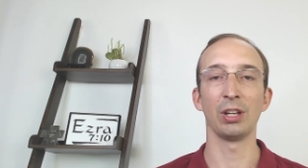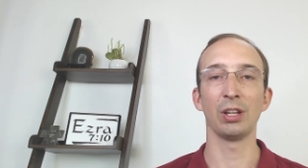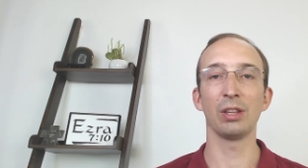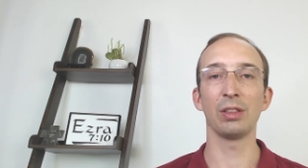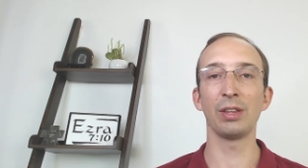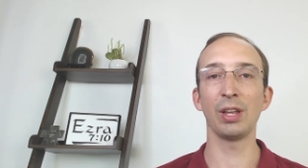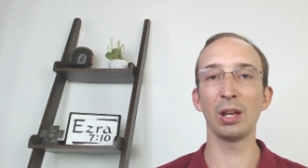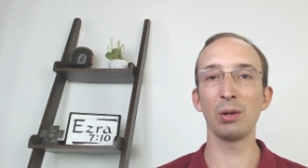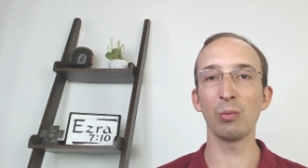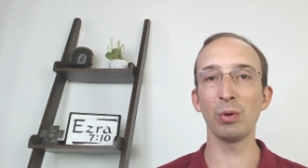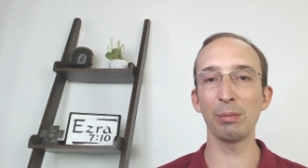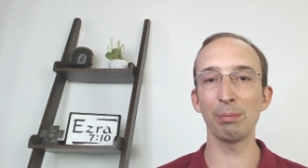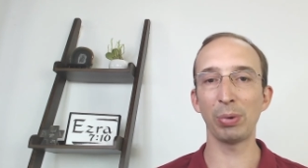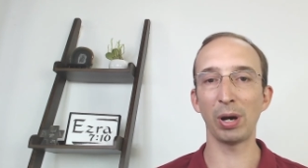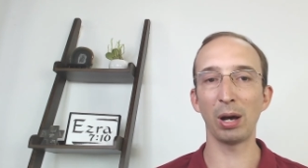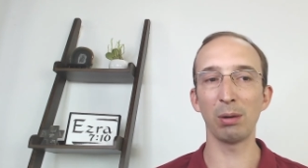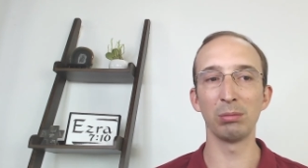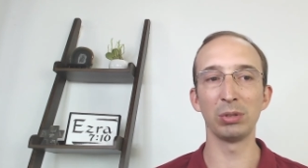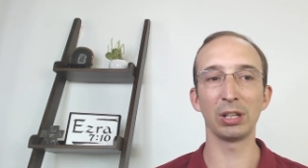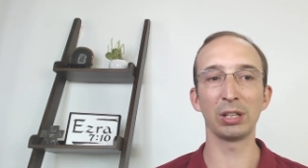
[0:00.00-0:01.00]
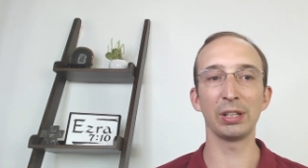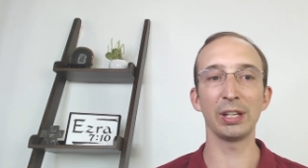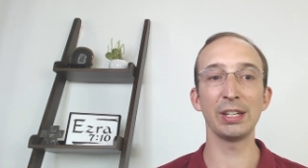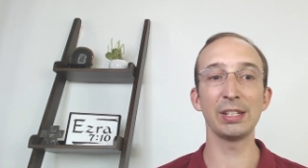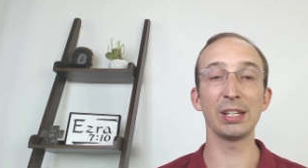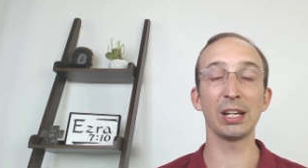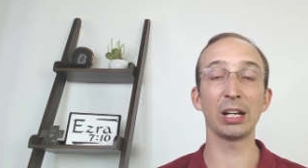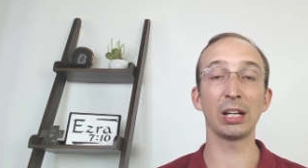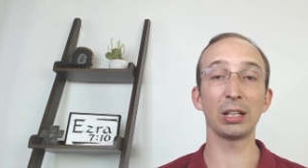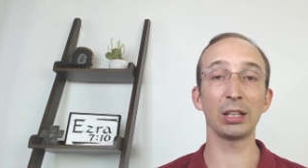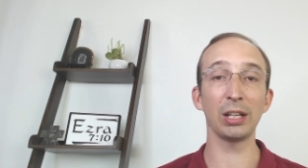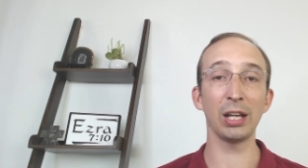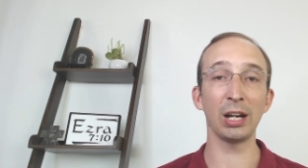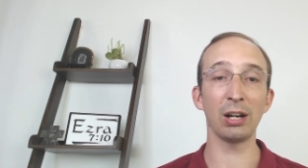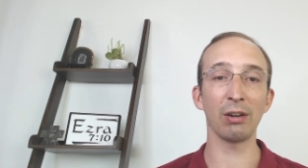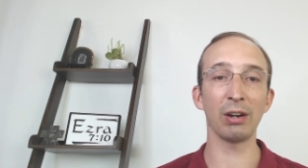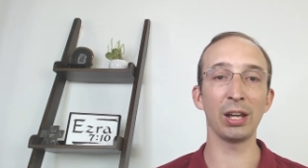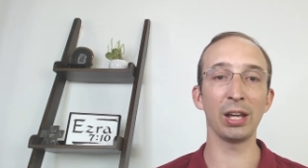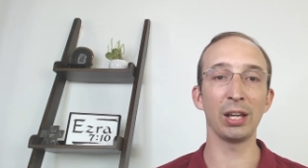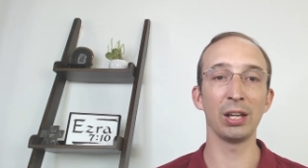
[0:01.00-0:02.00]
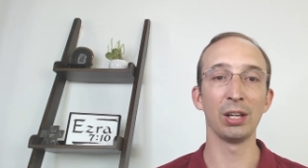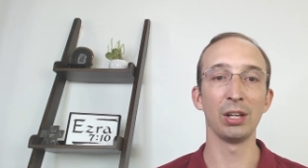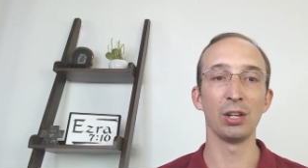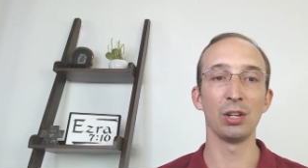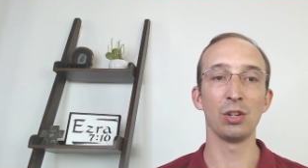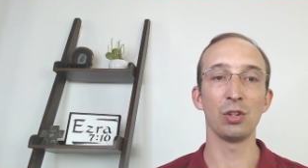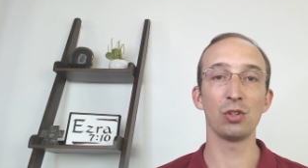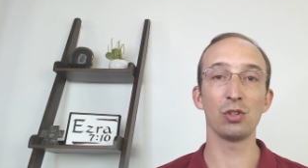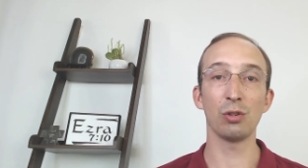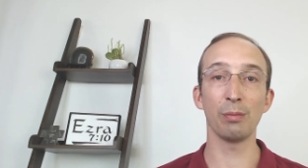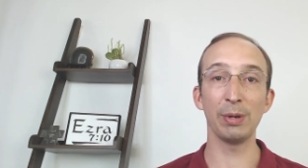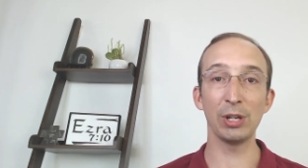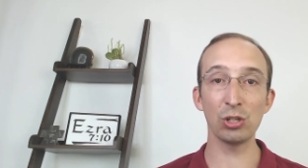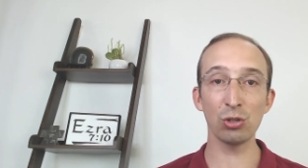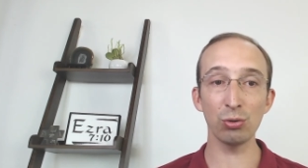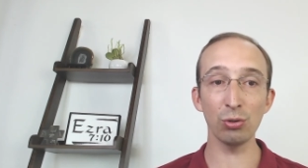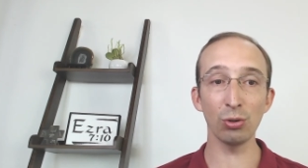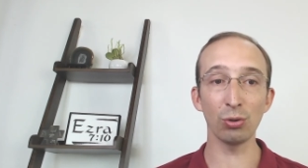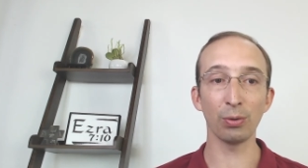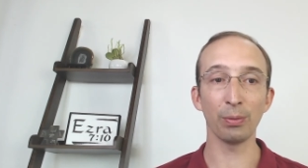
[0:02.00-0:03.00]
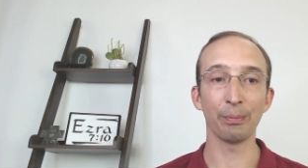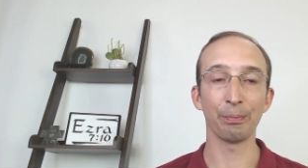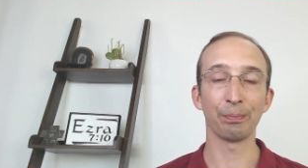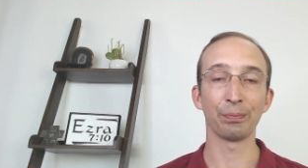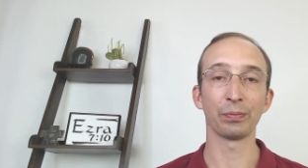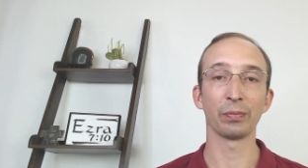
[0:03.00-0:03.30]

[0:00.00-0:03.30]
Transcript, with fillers: Then we publicly declare it to be true.